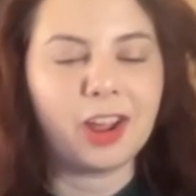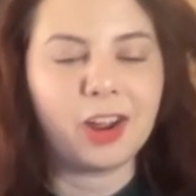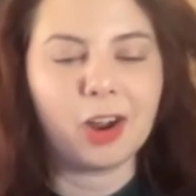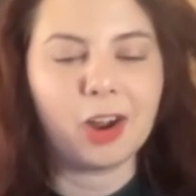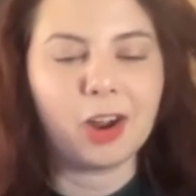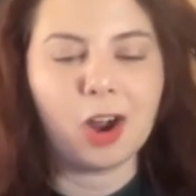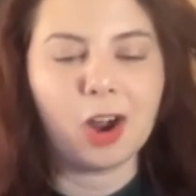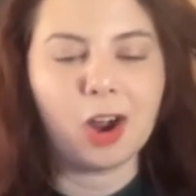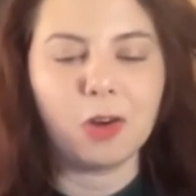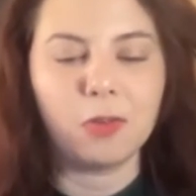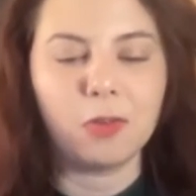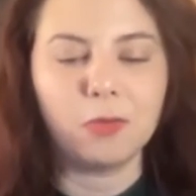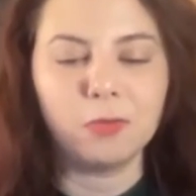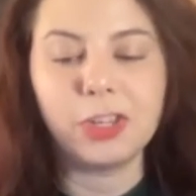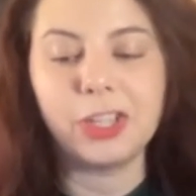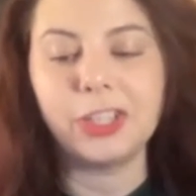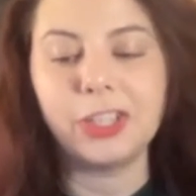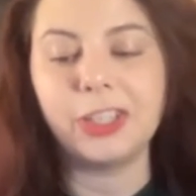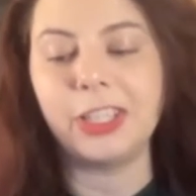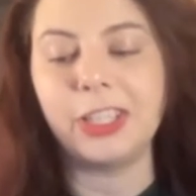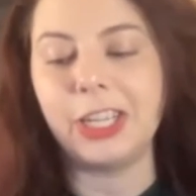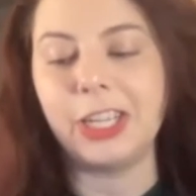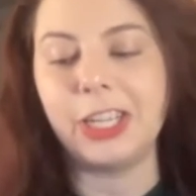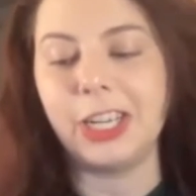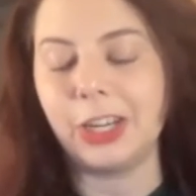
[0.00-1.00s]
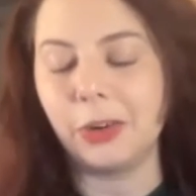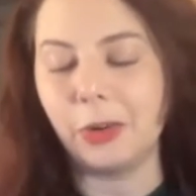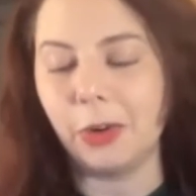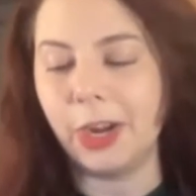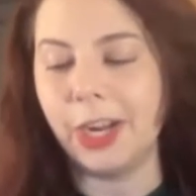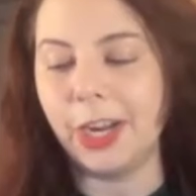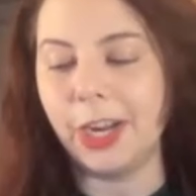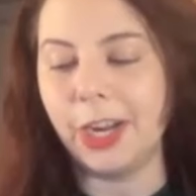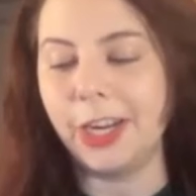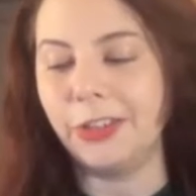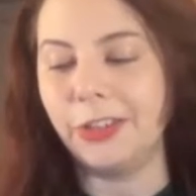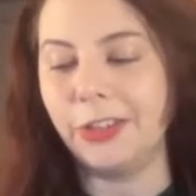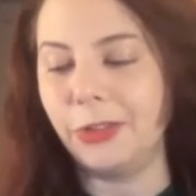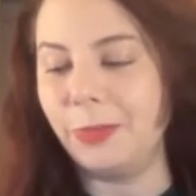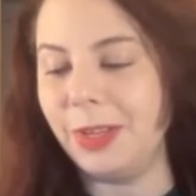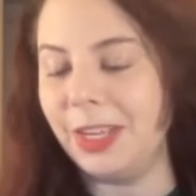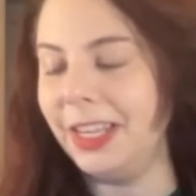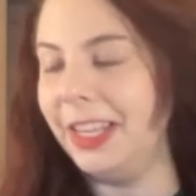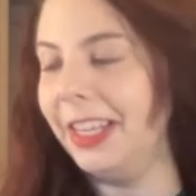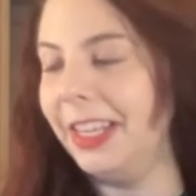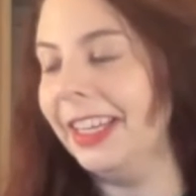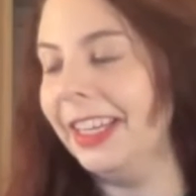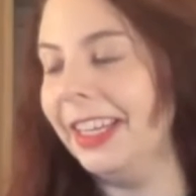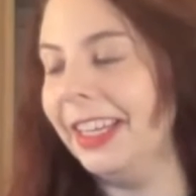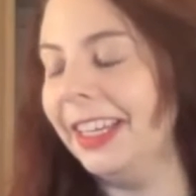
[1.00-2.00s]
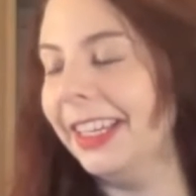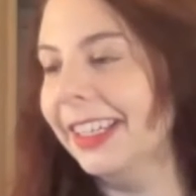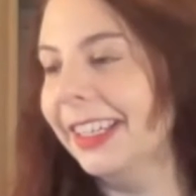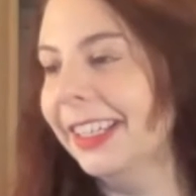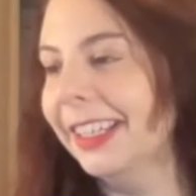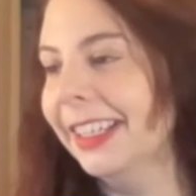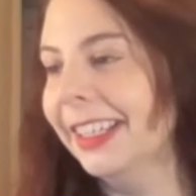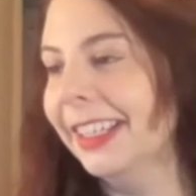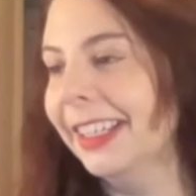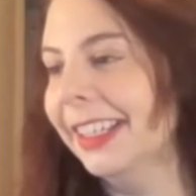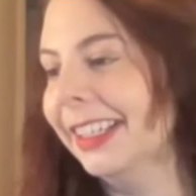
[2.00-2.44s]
are really going to be